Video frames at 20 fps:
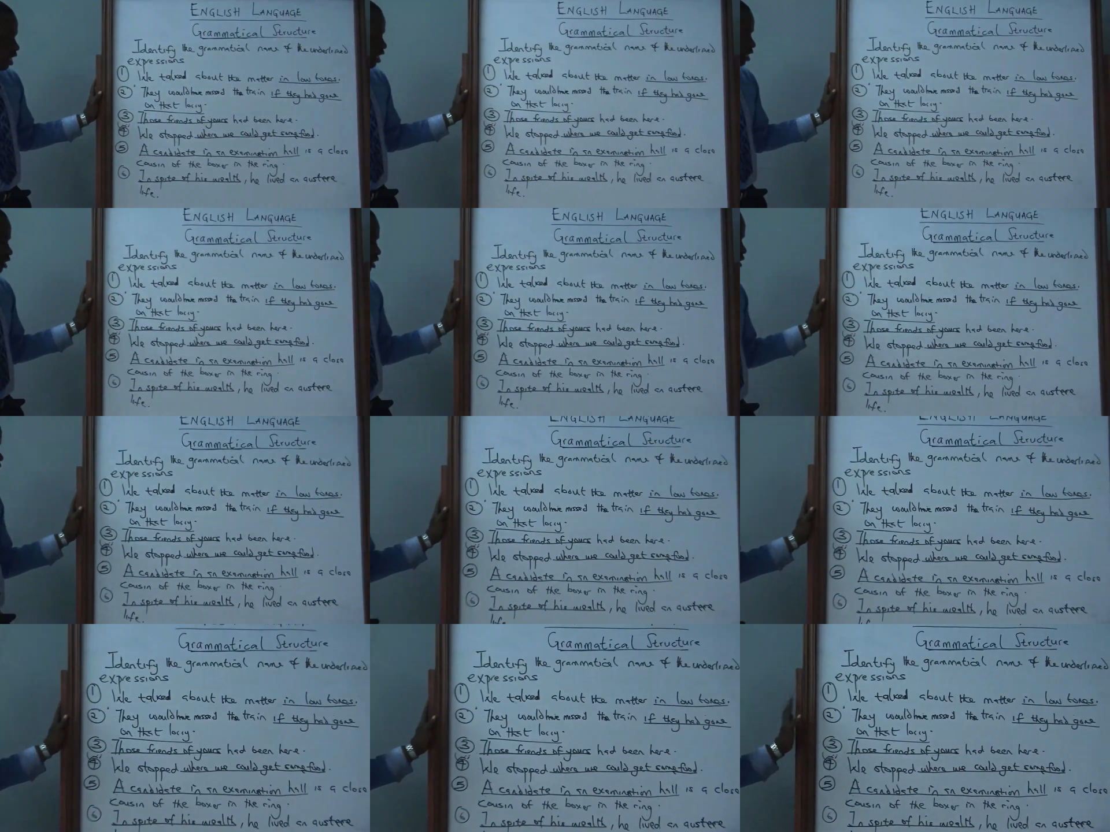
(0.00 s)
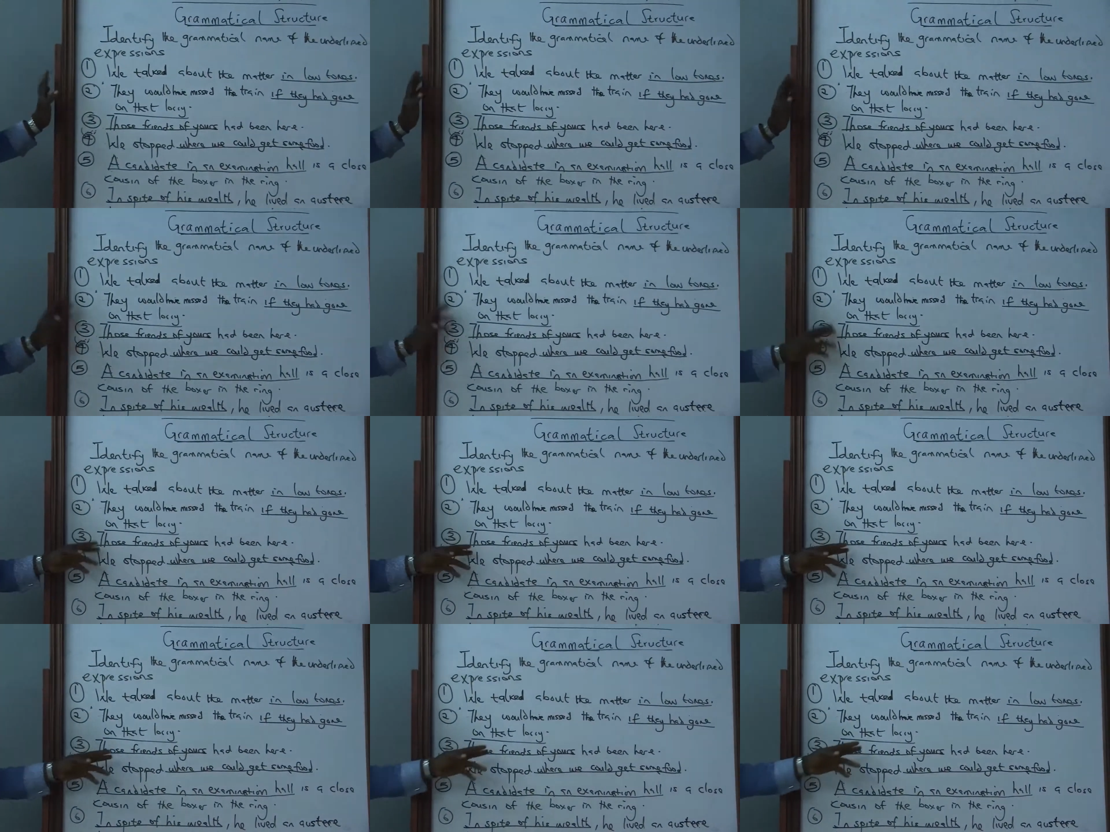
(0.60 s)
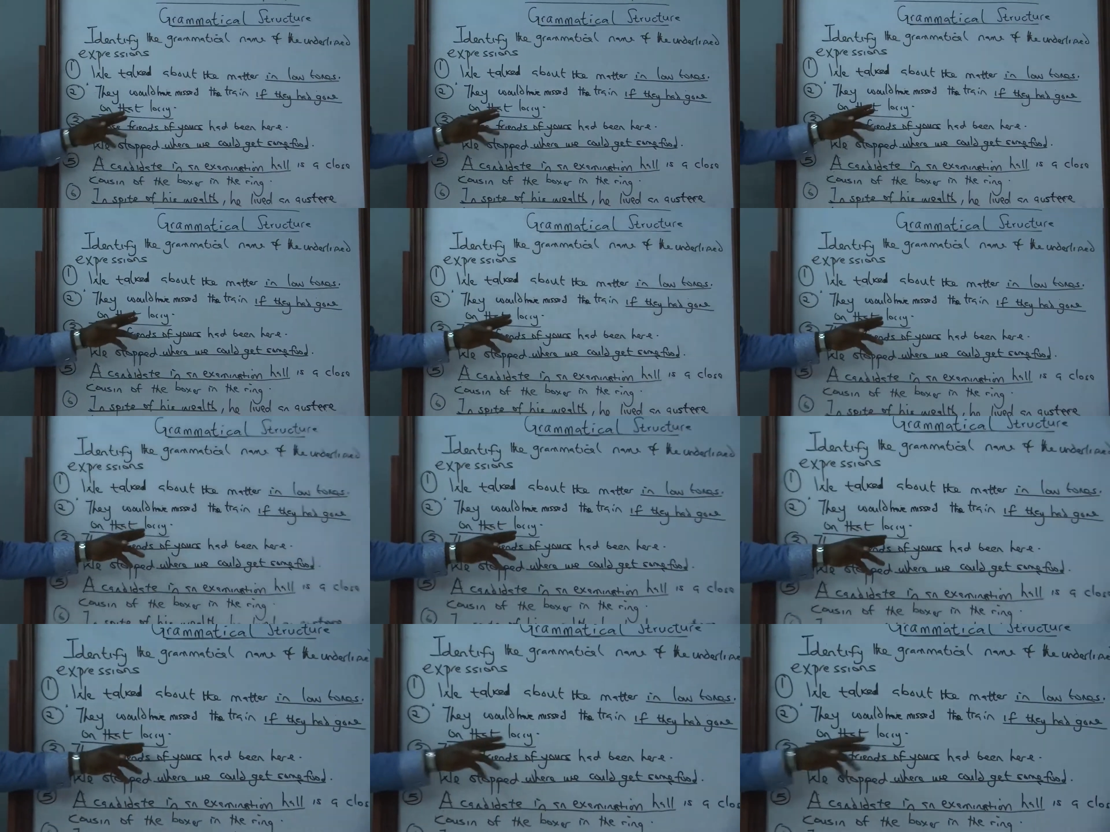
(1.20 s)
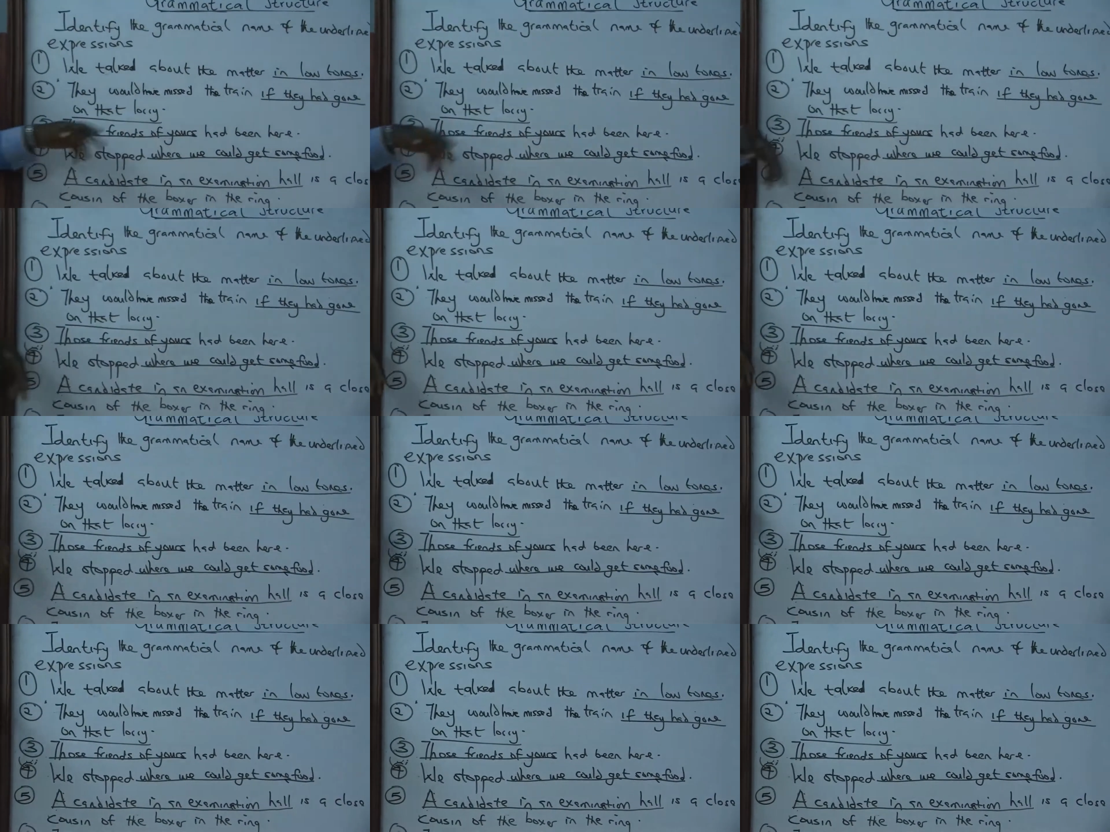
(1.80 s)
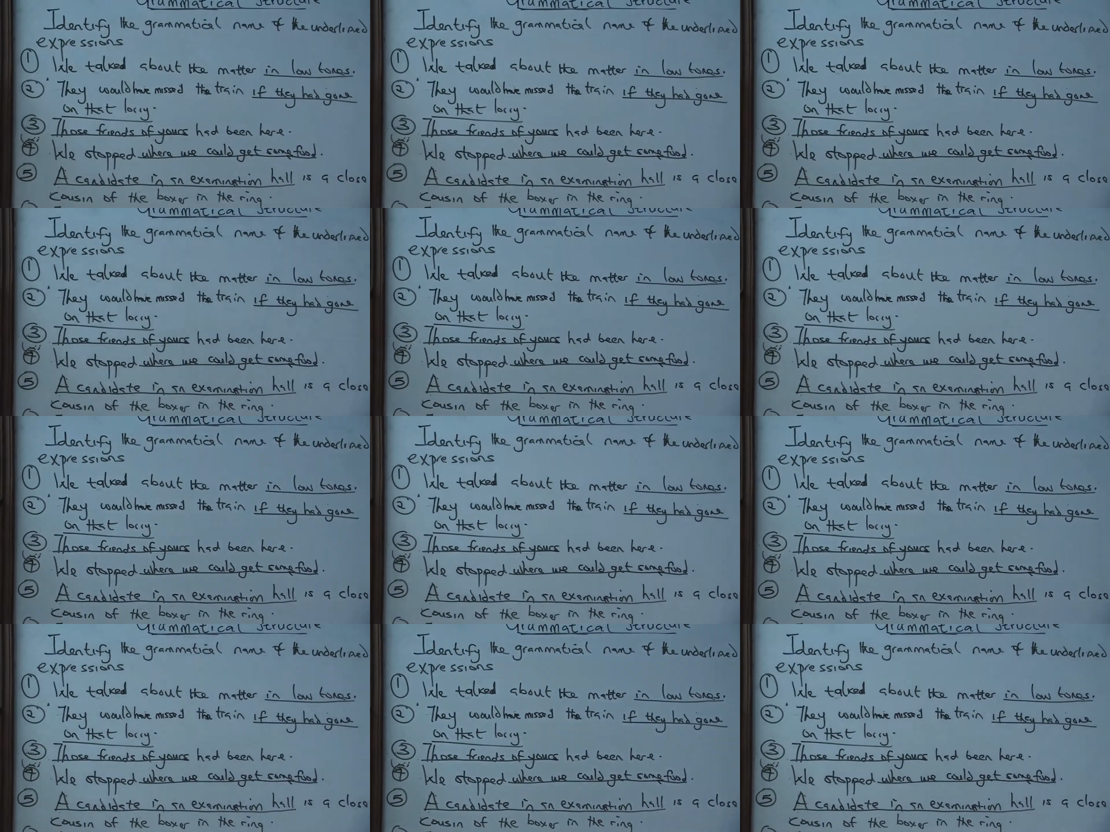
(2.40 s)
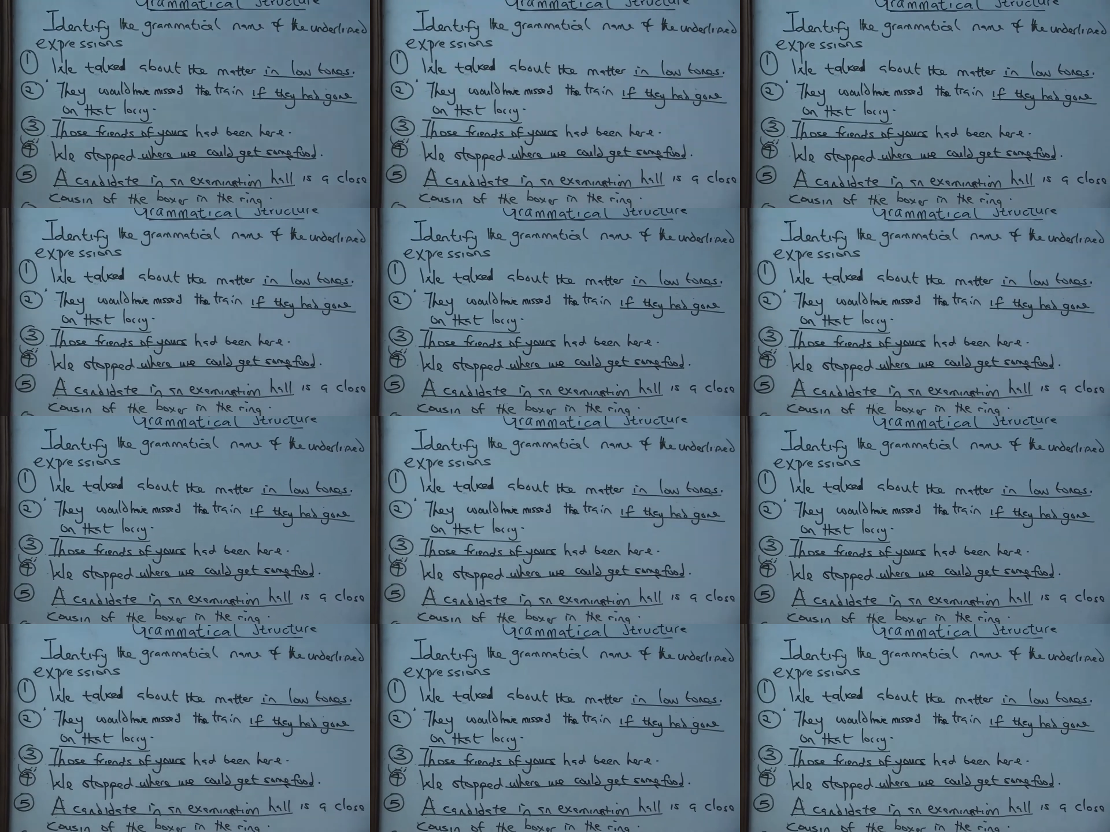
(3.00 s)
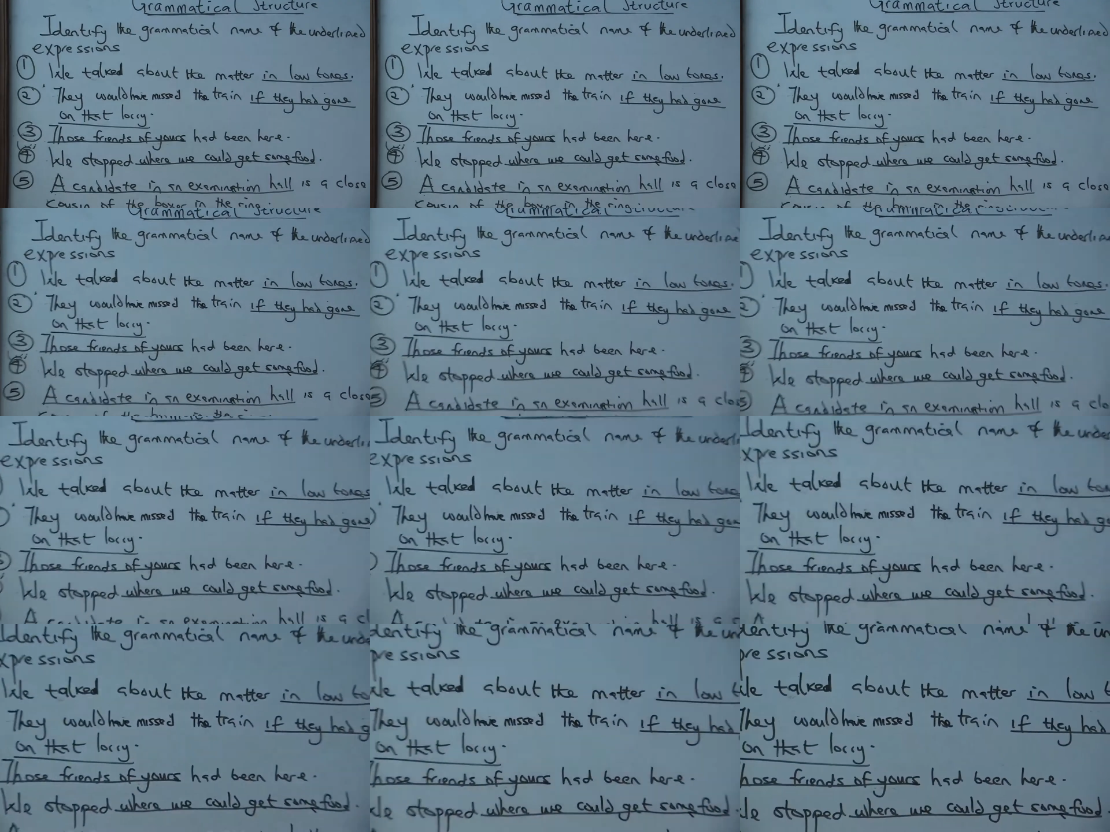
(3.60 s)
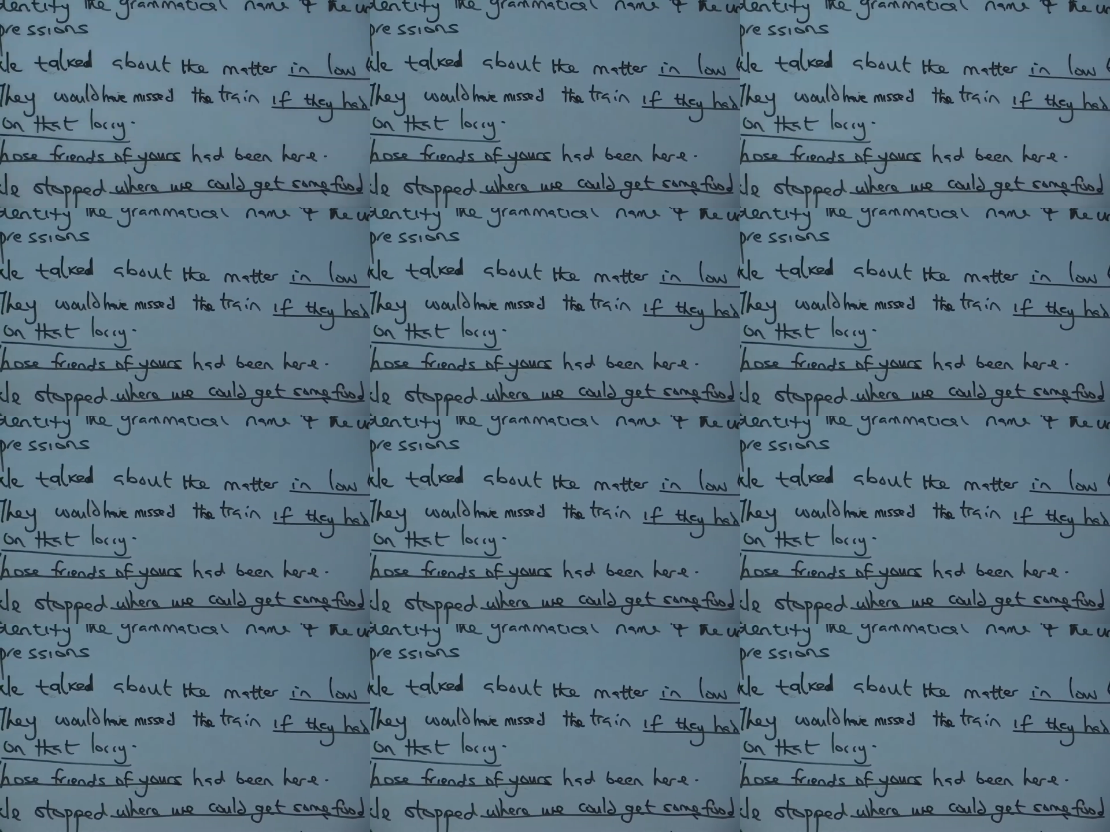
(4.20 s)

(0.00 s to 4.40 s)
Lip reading: [unreadable: no face in view]